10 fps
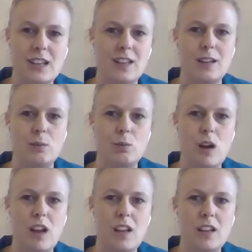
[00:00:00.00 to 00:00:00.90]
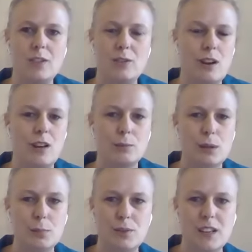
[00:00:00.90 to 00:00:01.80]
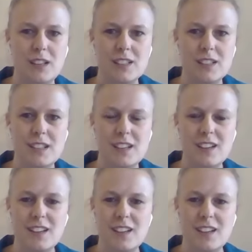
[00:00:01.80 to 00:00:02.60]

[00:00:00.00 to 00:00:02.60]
in that way throughout my pregnancy.